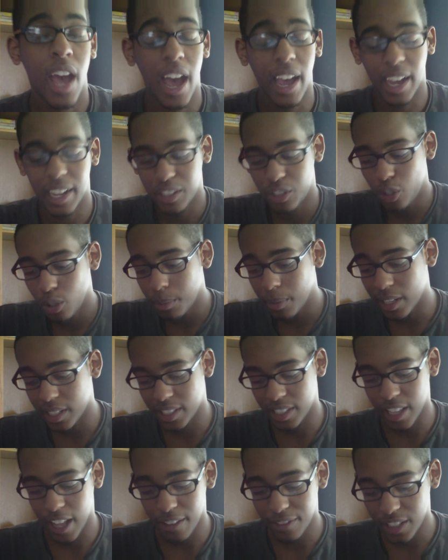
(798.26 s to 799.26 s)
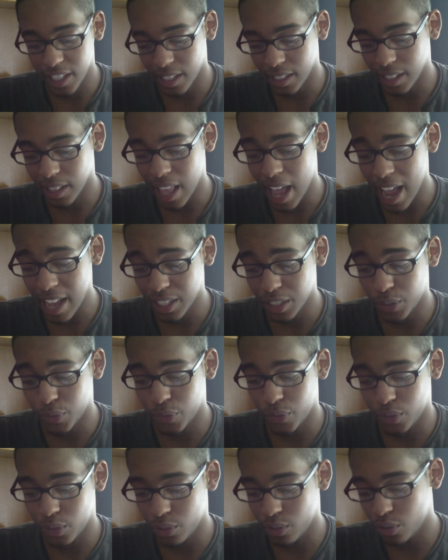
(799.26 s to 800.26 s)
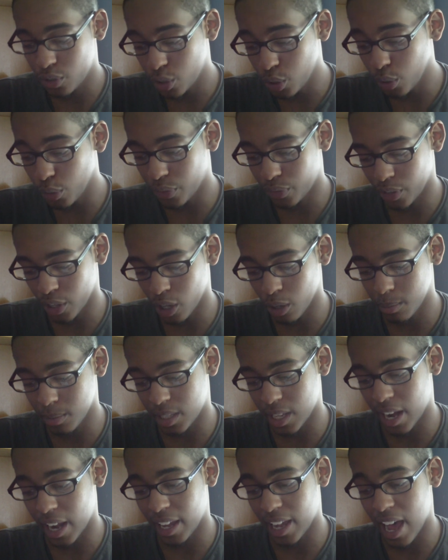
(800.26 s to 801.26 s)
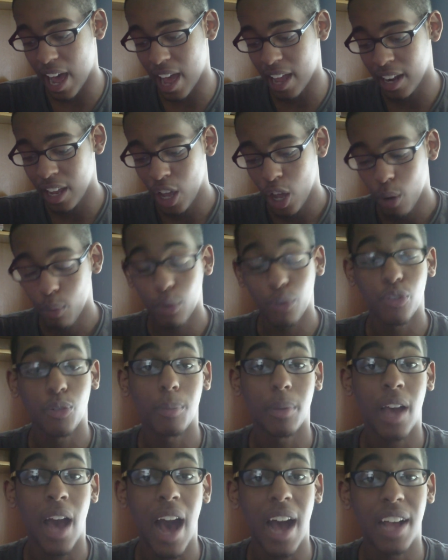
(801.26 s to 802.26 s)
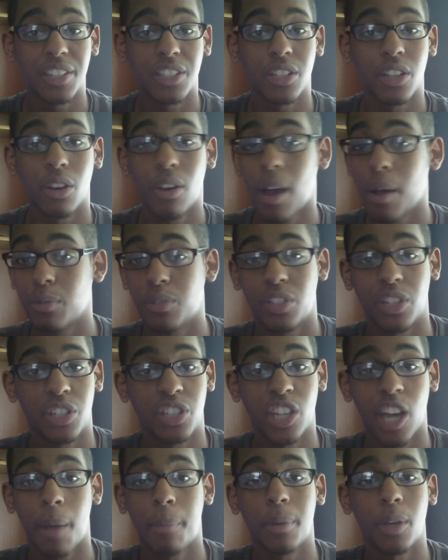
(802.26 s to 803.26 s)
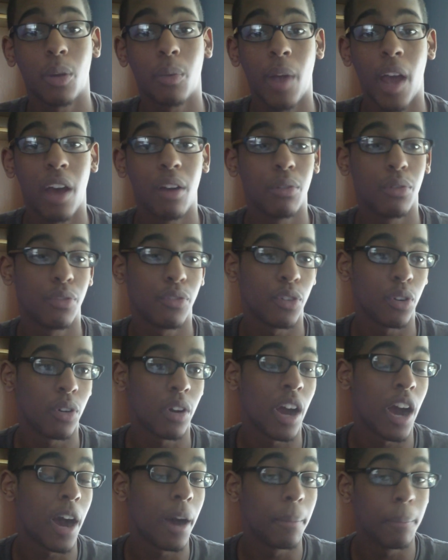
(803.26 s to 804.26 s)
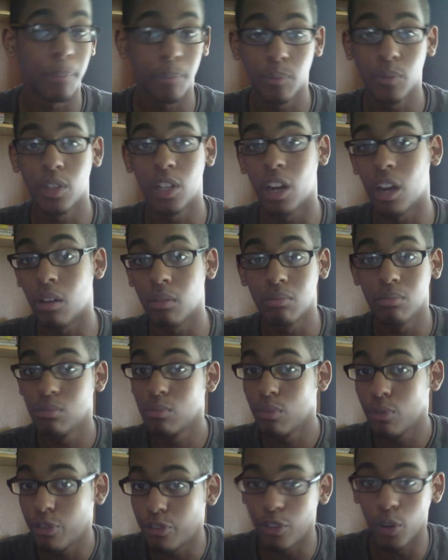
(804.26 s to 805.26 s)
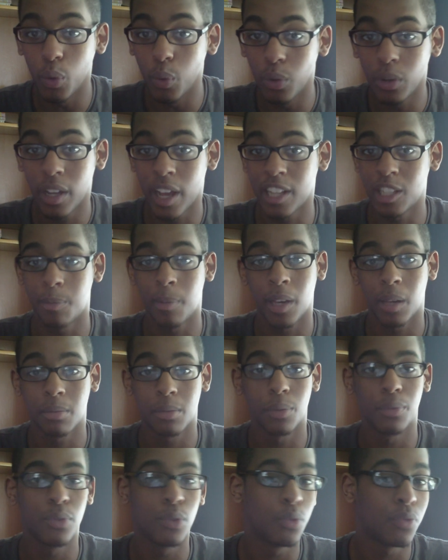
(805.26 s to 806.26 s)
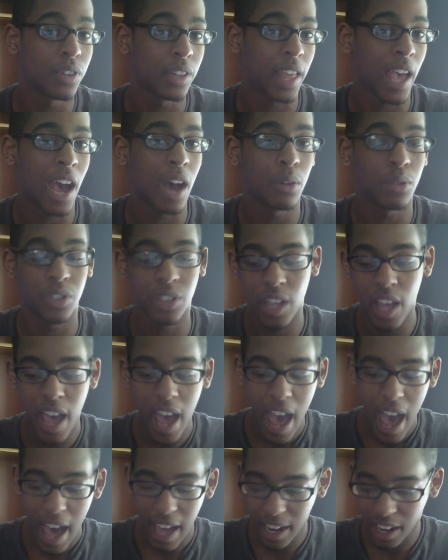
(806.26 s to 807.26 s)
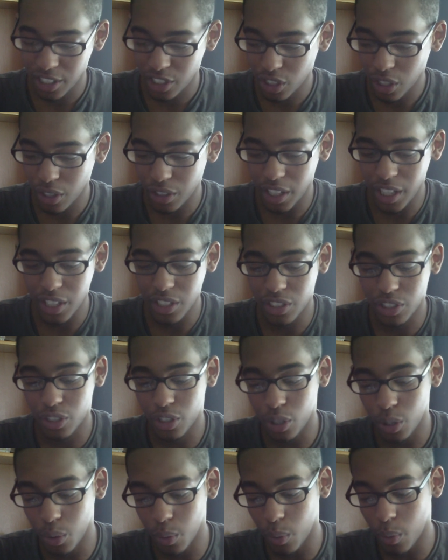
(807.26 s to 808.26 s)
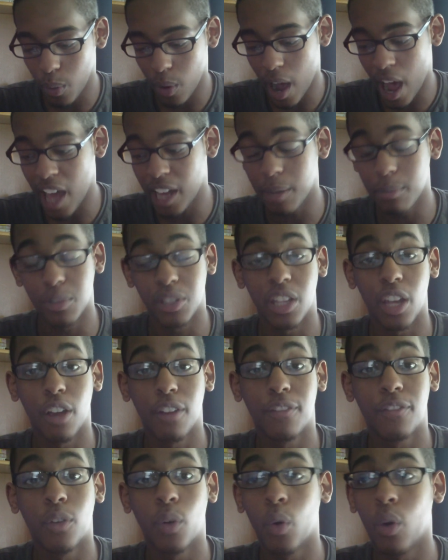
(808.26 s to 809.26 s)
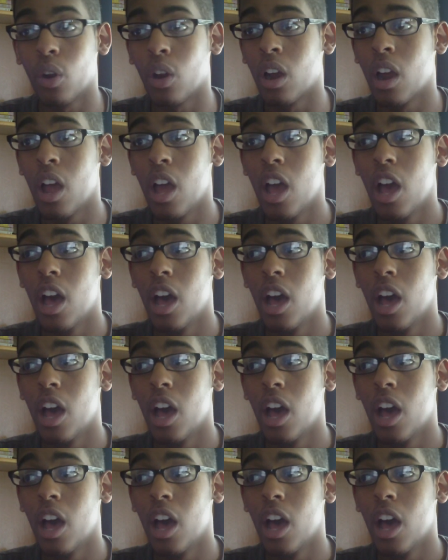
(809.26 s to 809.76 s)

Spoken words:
I got 2 minutes left, and the last 2 films that I got were from Costco. I was just shopping around for, you know, food. Had to pick up some food for the house. And I saw these 2 items there for